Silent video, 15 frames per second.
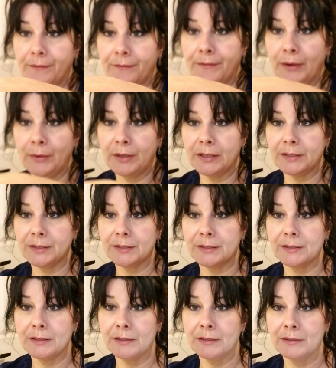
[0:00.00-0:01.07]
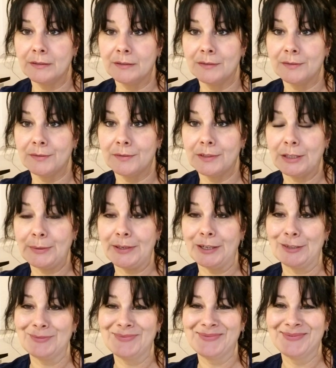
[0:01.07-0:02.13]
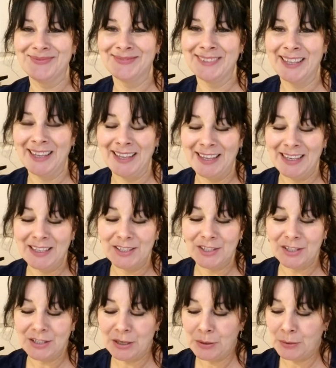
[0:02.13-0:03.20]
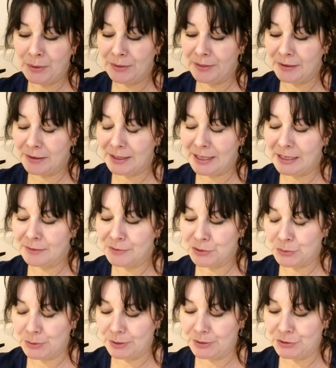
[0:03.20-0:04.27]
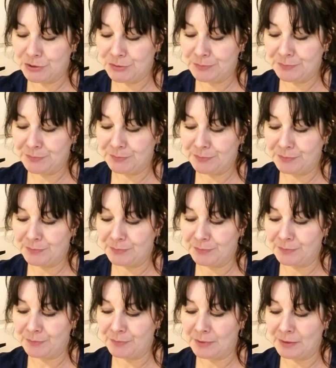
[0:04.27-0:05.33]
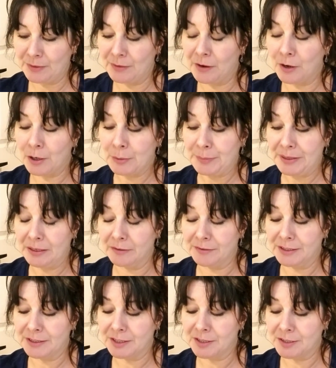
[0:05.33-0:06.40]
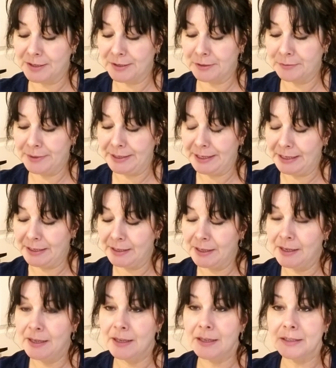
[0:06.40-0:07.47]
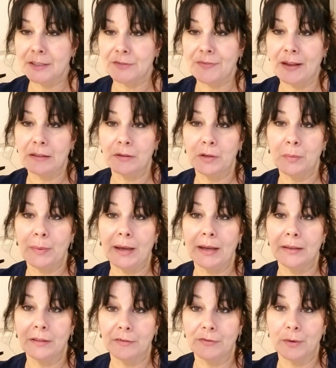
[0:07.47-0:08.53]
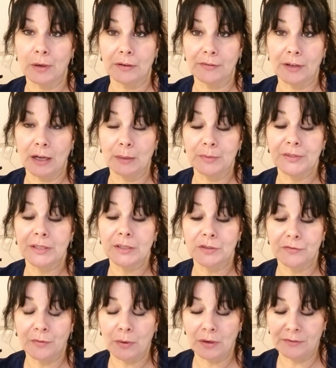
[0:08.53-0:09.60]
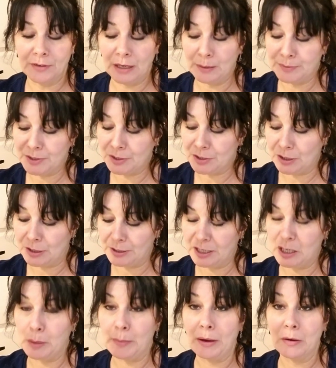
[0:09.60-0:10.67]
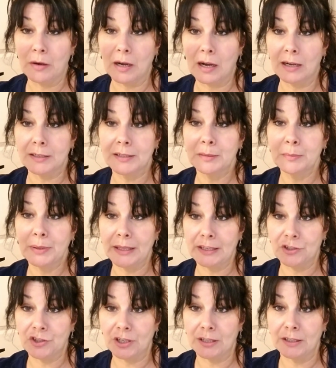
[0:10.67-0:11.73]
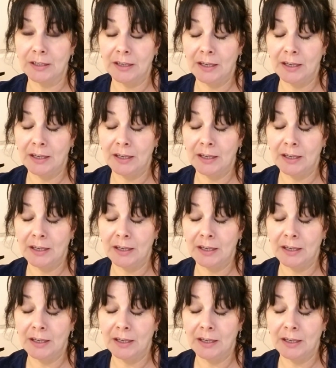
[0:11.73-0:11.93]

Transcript: Focus. There we go. So, the King of Swords the heartbeat of this entire reading is followed by the Four of Cups. This Four of Cups is talking about contemplation